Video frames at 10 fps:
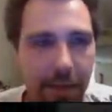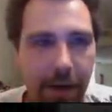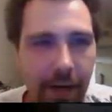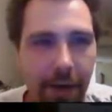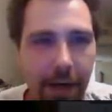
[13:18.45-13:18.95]

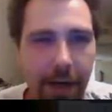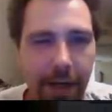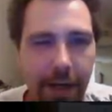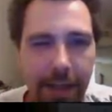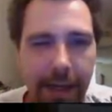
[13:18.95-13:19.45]
fire in
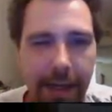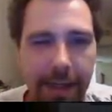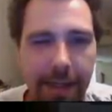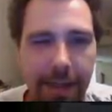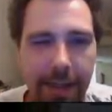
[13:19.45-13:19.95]
case I
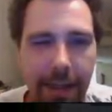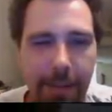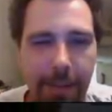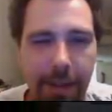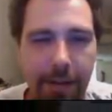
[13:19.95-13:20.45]
accidentally step on
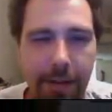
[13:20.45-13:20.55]
it.